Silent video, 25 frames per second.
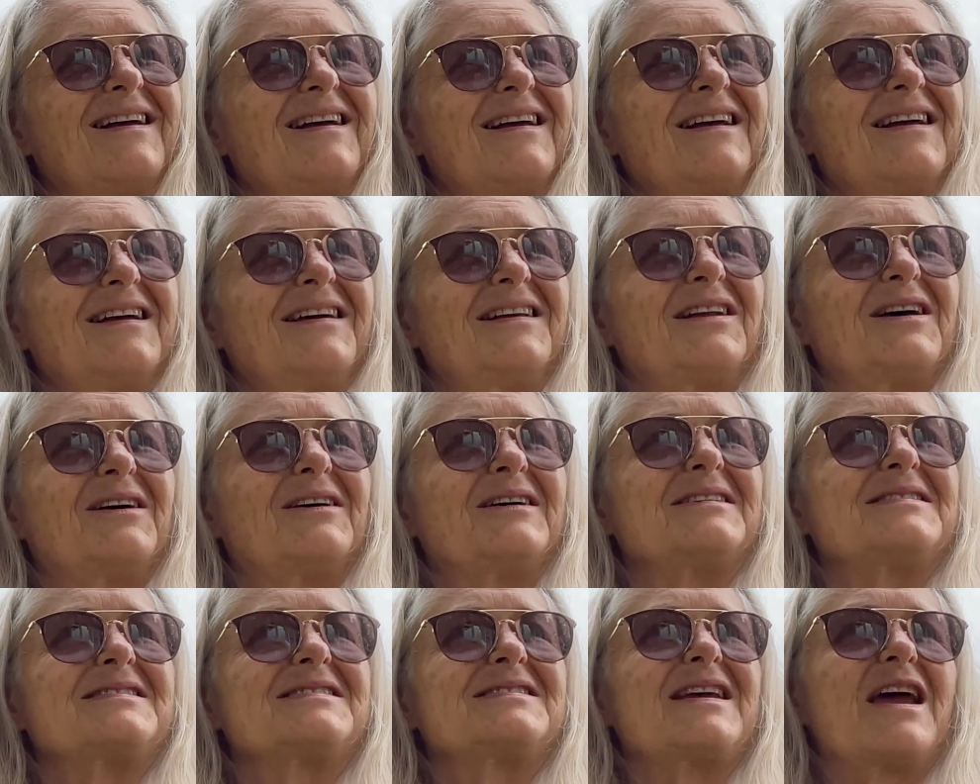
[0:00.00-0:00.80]
in
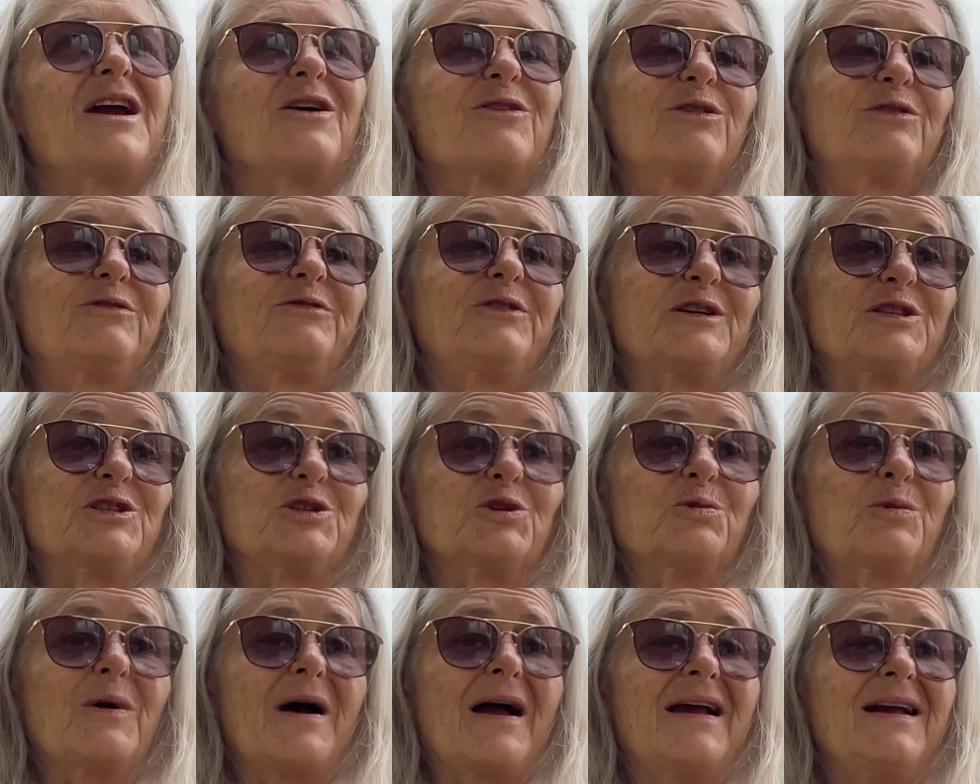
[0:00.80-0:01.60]
a
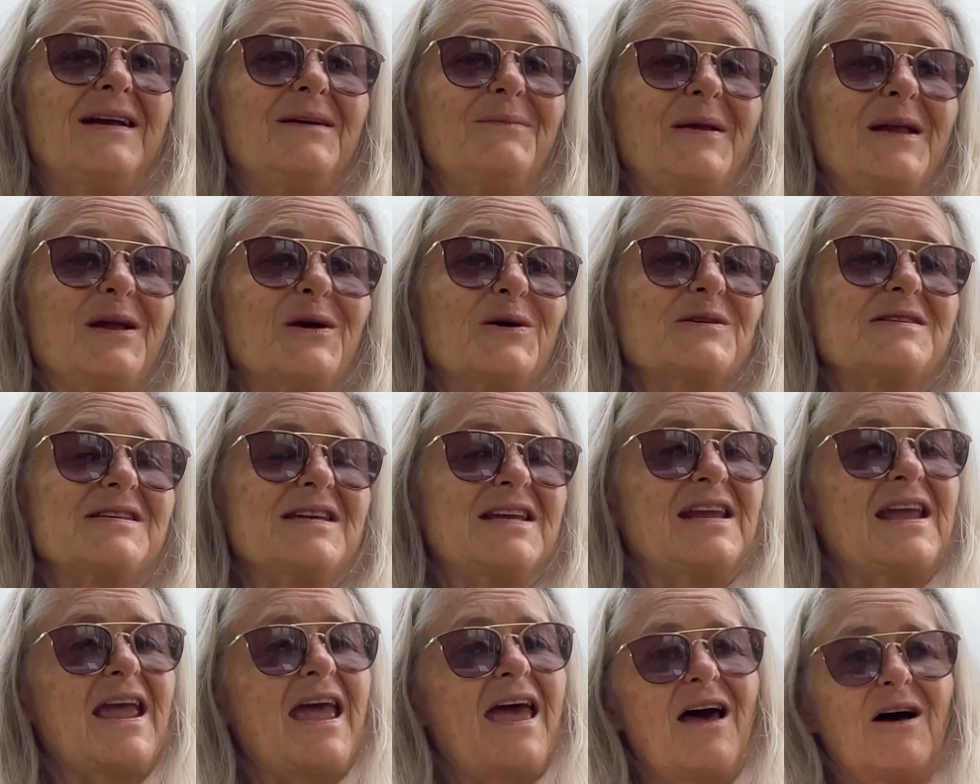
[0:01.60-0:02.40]
sacrificial way, because
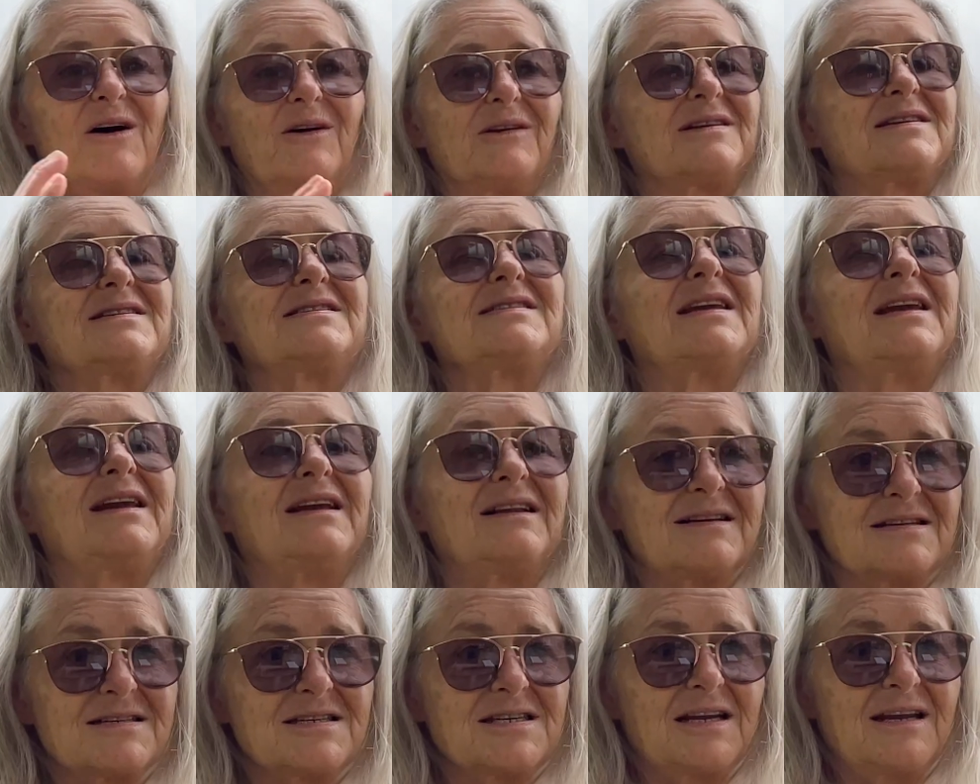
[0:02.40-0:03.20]
he held his
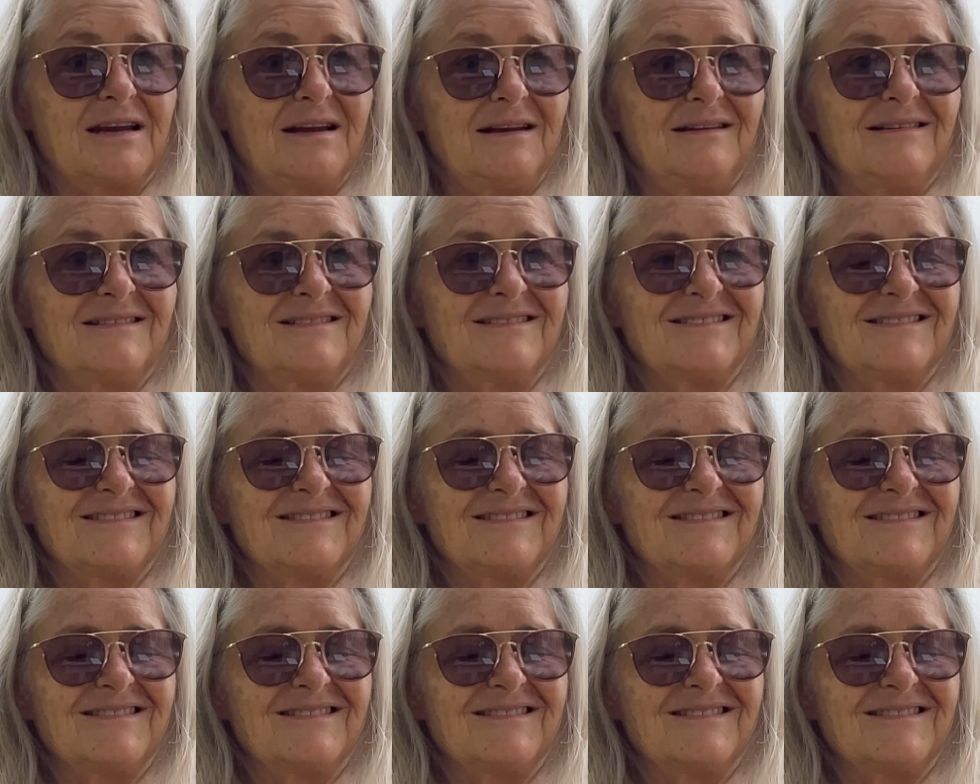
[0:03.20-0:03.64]
energy.